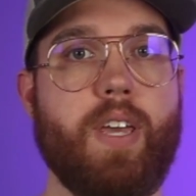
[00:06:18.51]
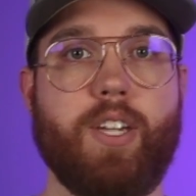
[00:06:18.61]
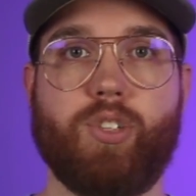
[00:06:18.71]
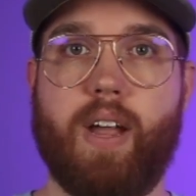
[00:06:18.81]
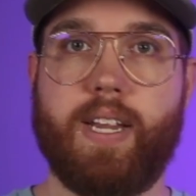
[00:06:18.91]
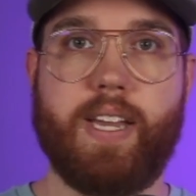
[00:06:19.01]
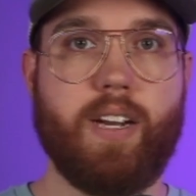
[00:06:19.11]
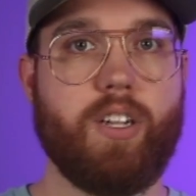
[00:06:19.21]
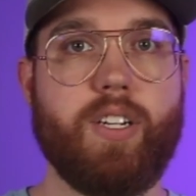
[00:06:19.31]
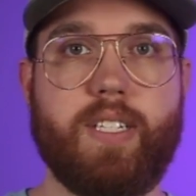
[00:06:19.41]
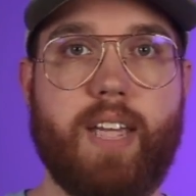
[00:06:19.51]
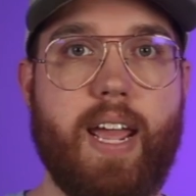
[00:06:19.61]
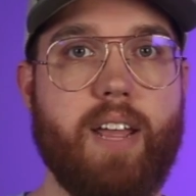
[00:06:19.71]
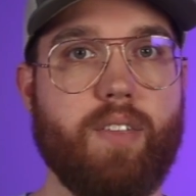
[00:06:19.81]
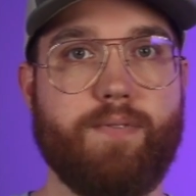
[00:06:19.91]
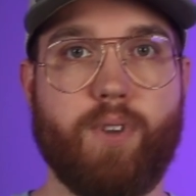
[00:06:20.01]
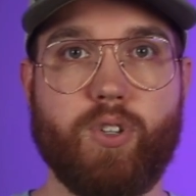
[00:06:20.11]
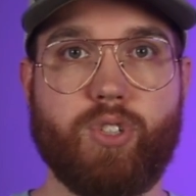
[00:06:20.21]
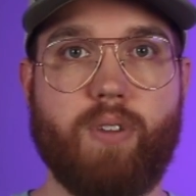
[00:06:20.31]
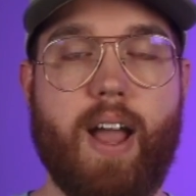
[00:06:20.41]
try to get a good take the
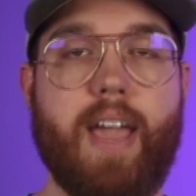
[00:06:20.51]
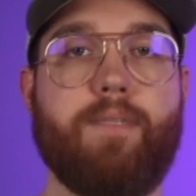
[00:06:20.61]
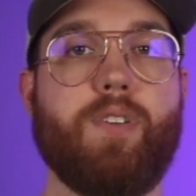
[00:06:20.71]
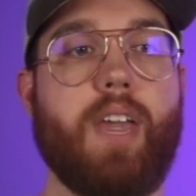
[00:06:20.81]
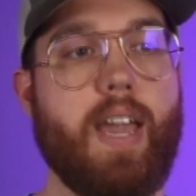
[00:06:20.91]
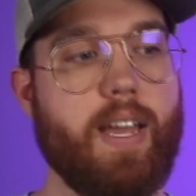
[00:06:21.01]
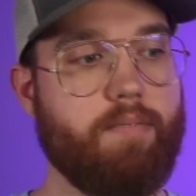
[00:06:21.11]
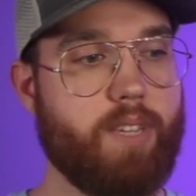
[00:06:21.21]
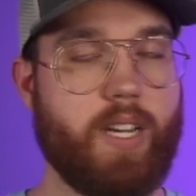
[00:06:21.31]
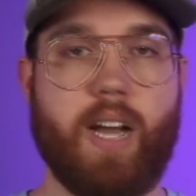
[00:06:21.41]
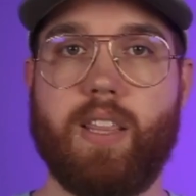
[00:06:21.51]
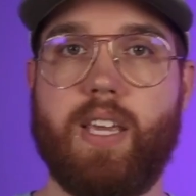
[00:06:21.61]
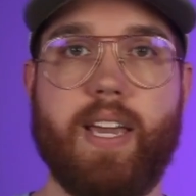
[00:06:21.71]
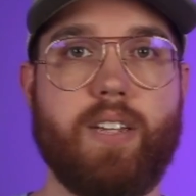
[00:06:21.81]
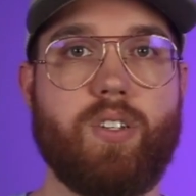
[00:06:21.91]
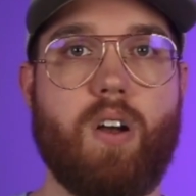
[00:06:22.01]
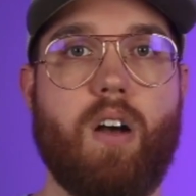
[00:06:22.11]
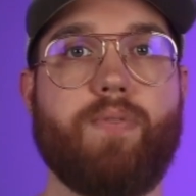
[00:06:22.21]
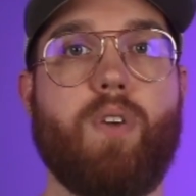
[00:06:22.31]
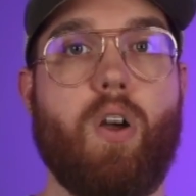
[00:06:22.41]
first try if you can, cut the ends
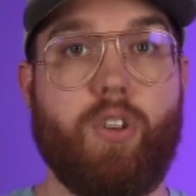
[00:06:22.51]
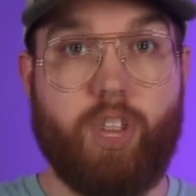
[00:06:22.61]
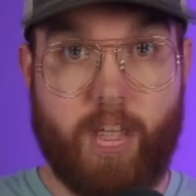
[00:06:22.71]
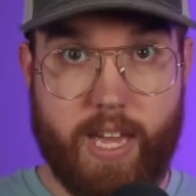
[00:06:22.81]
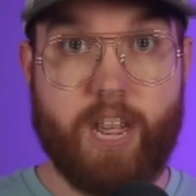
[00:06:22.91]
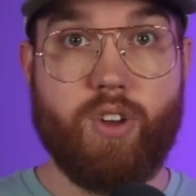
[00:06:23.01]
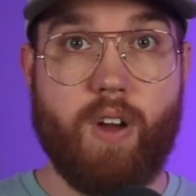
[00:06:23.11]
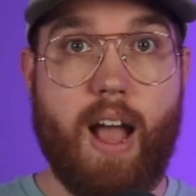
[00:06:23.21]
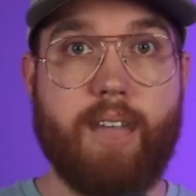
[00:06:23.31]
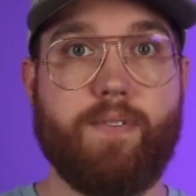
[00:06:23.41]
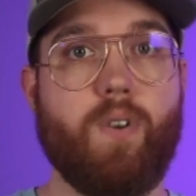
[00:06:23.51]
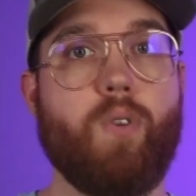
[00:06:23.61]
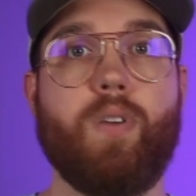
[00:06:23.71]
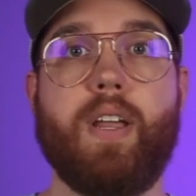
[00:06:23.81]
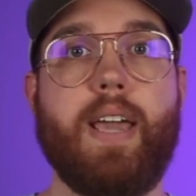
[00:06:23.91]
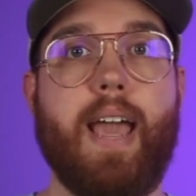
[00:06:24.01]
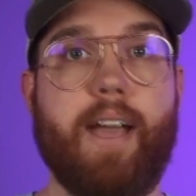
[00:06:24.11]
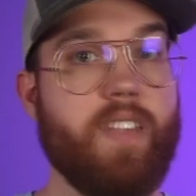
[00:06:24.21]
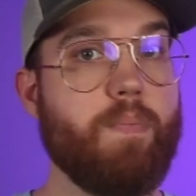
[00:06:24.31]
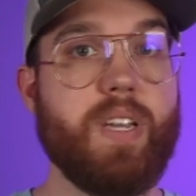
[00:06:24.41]
off in your iPhone,
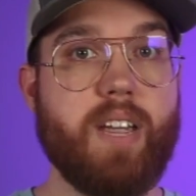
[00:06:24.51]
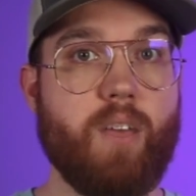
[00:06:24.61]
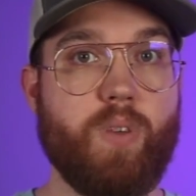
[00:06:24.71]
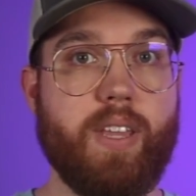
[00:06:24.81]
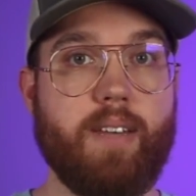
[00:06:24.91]
and then be done with it.